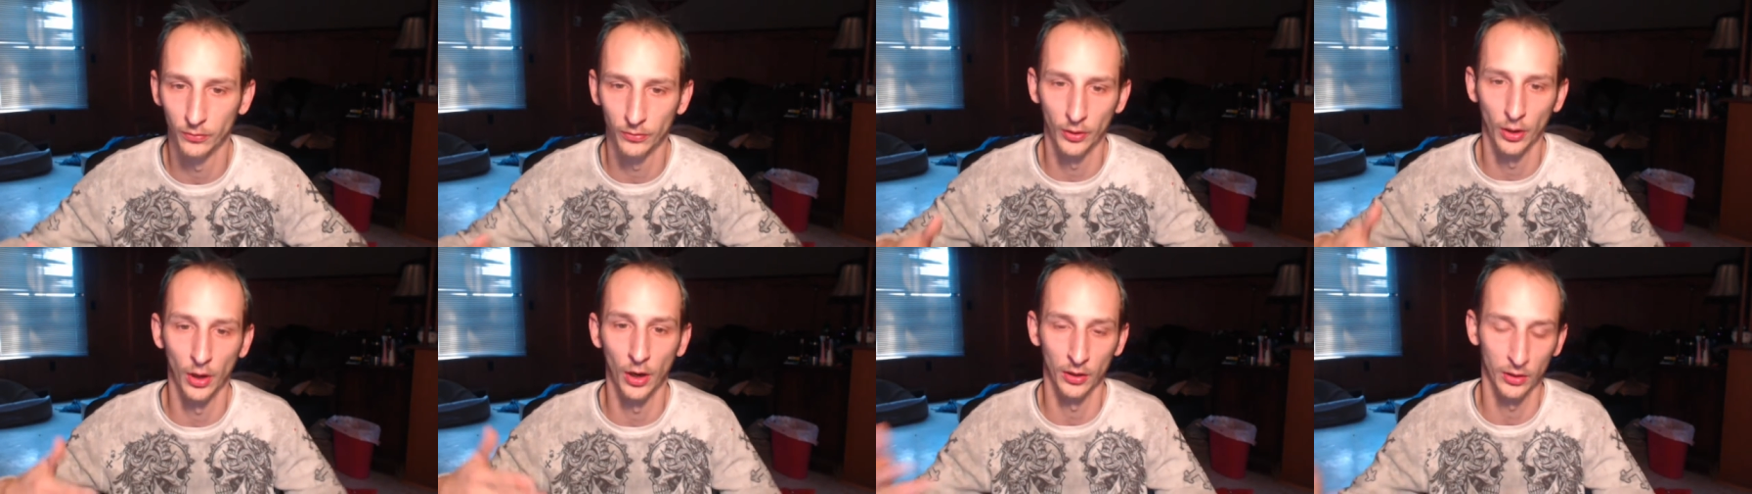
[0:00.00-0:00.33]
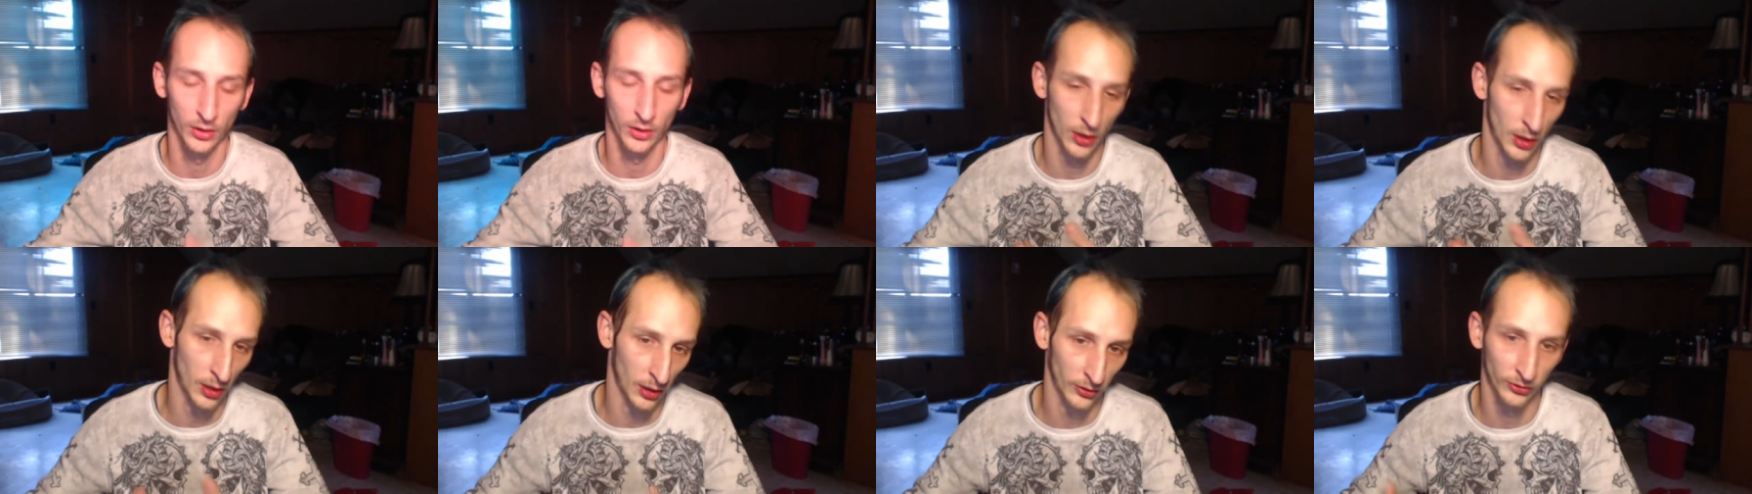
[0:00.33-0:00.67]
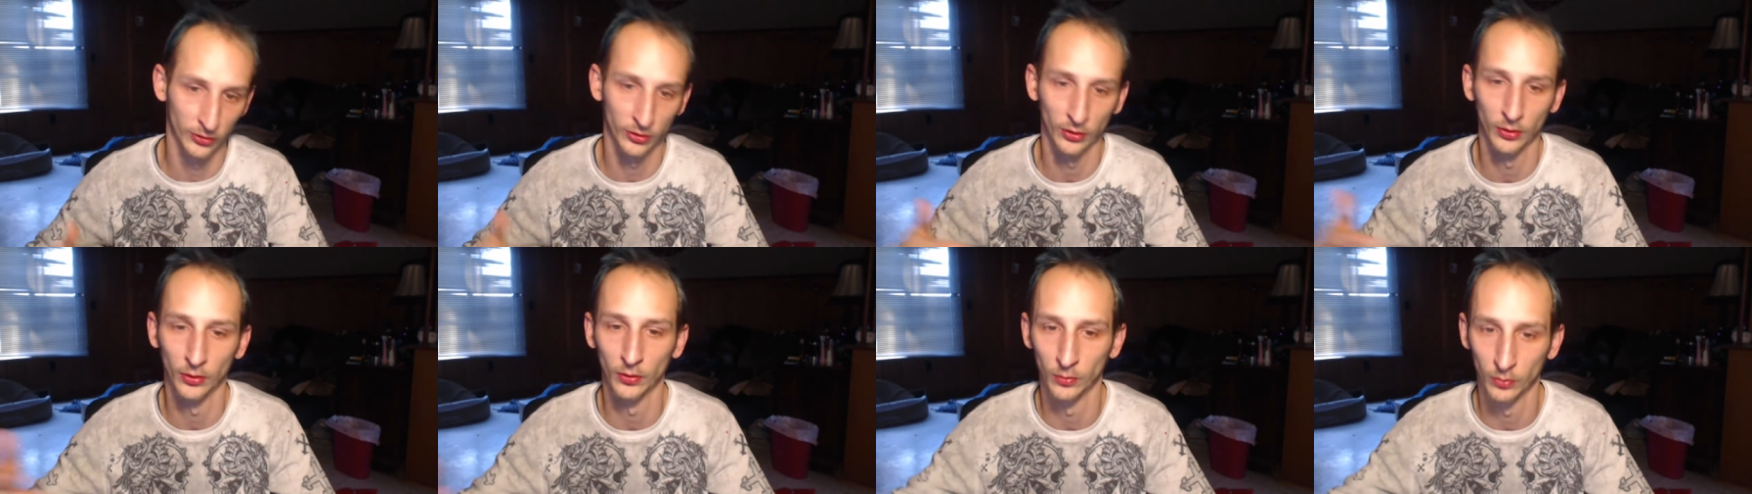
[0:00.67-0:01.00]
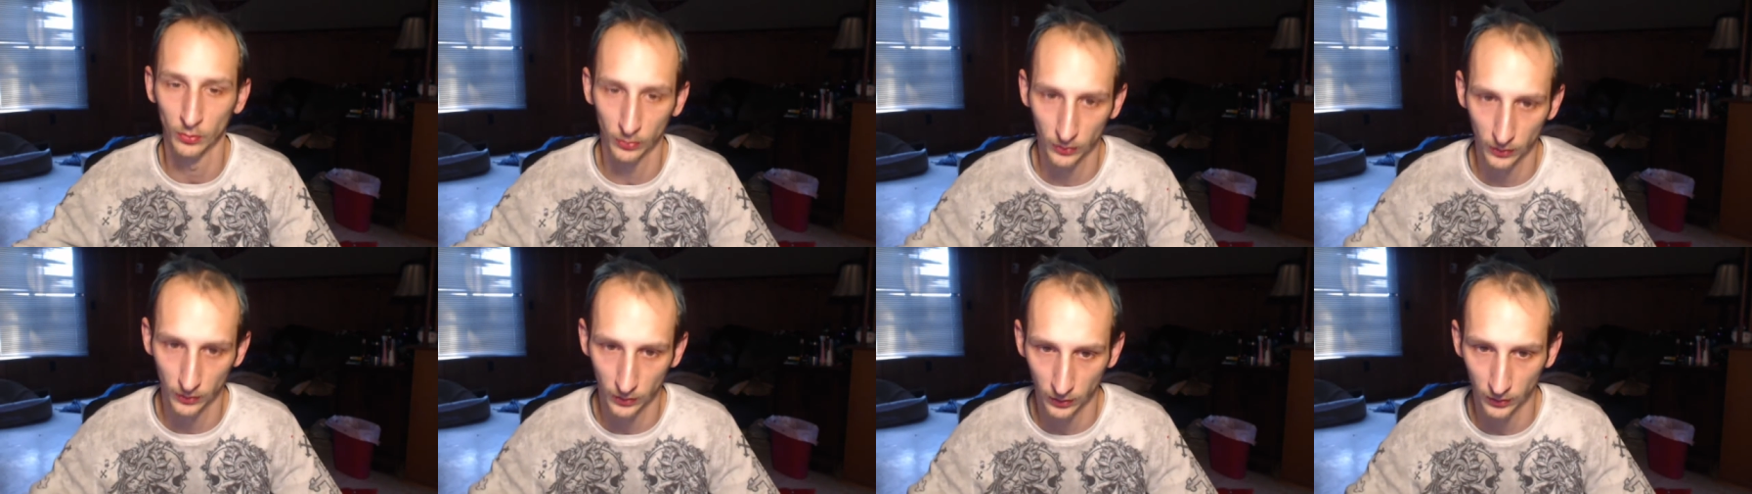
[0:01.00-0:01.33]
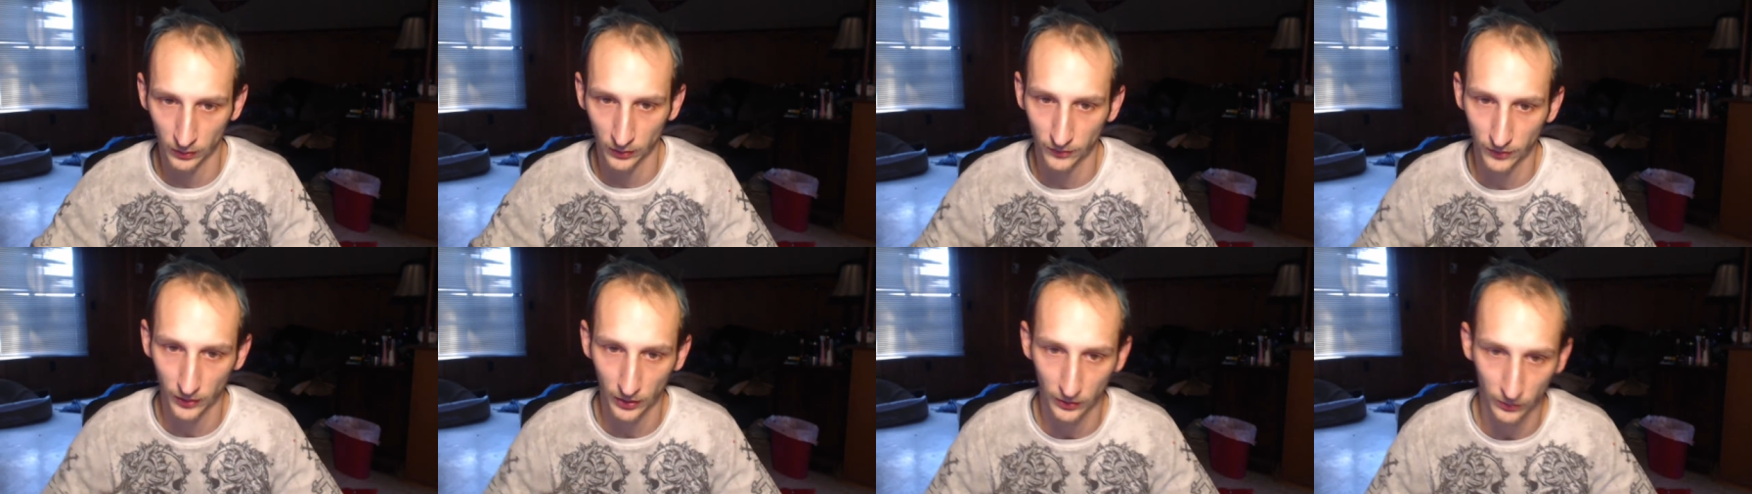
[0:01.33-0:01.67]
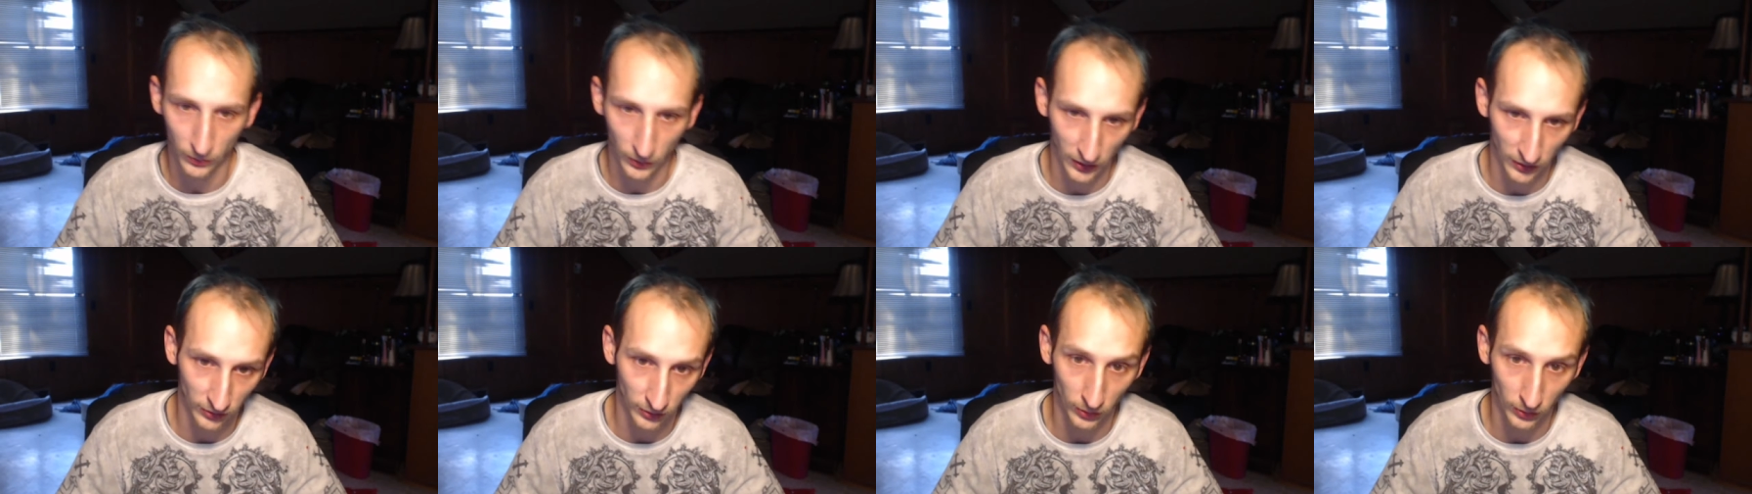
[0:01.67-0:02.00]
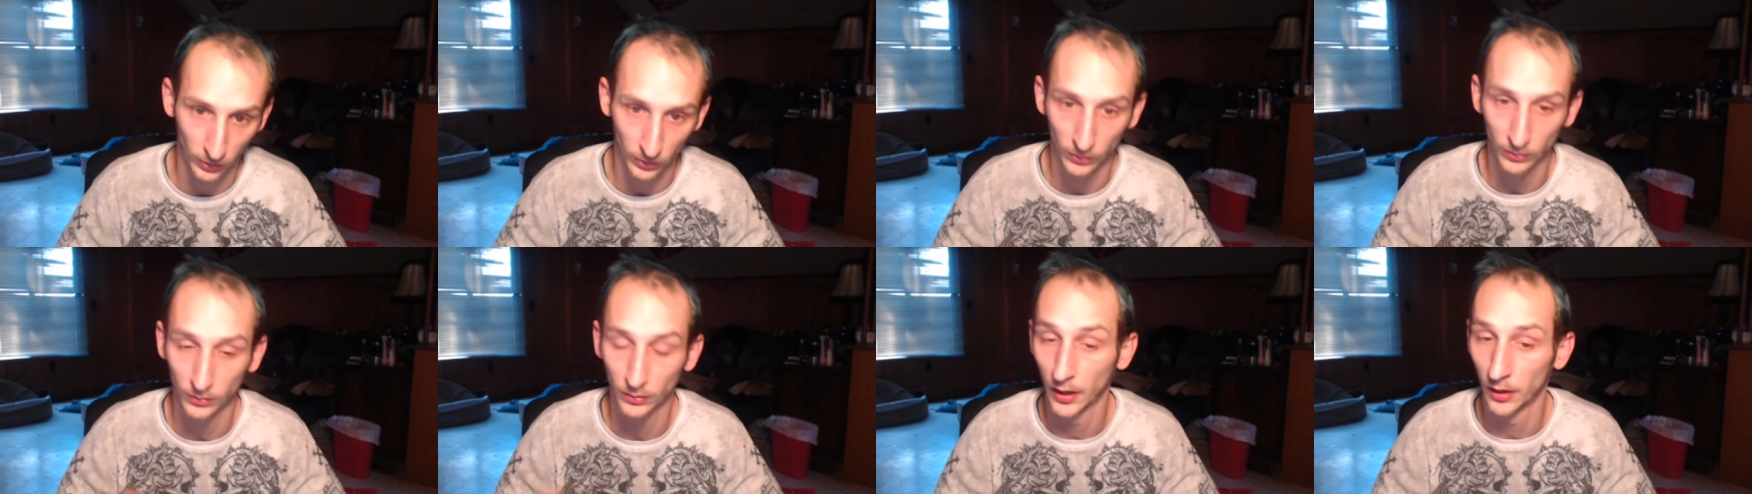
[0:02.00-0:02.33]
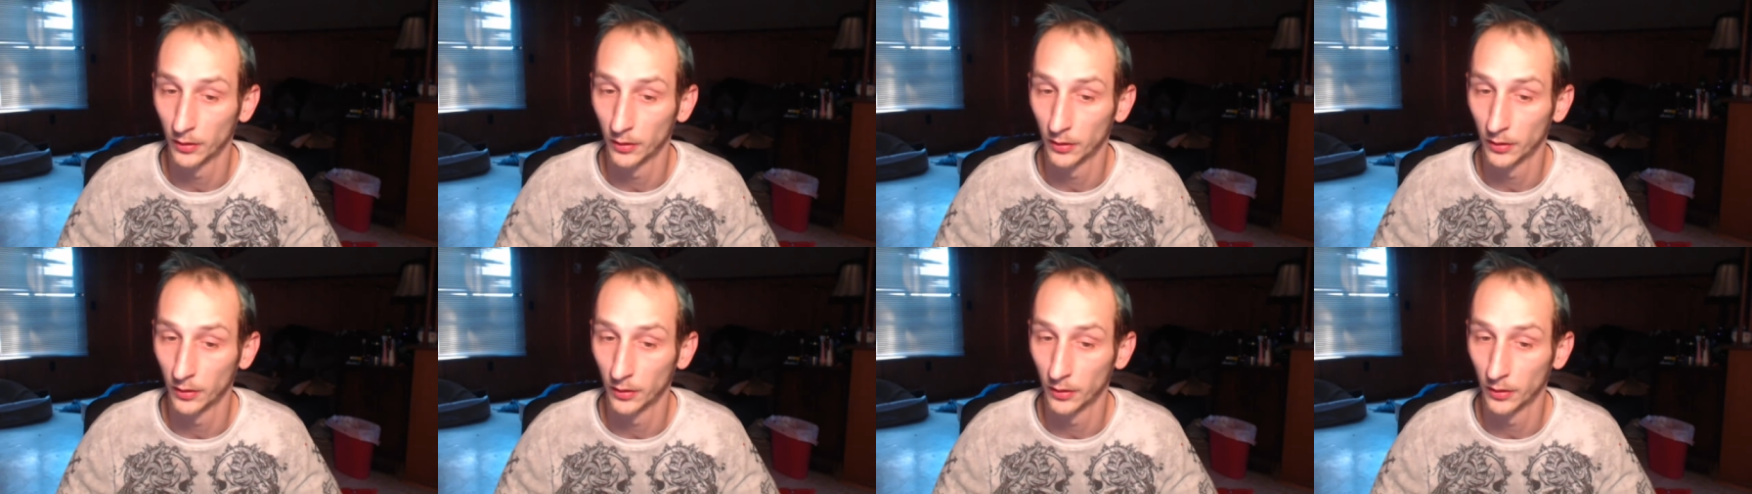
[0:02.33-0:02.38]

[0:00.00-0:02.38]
our cause or or the fundraiser,